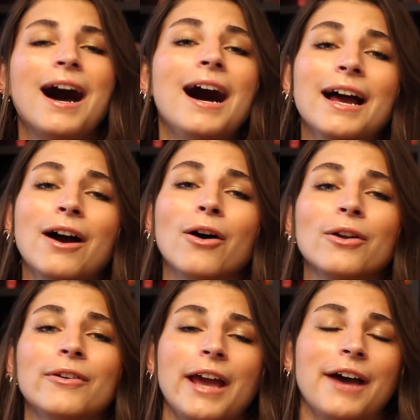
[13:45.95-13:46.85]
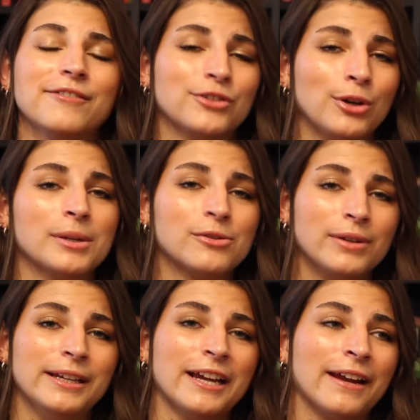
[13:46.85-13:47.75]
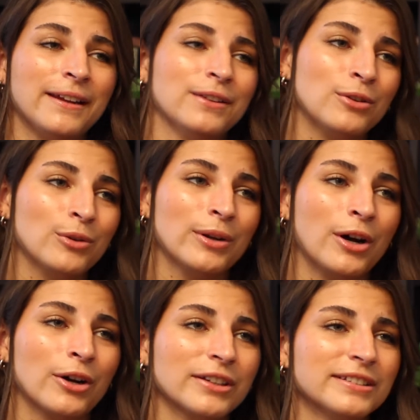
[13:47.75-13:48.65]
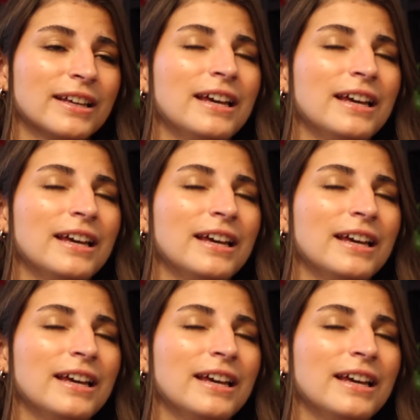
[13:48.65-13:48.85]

I already have so much reading I need to do in August.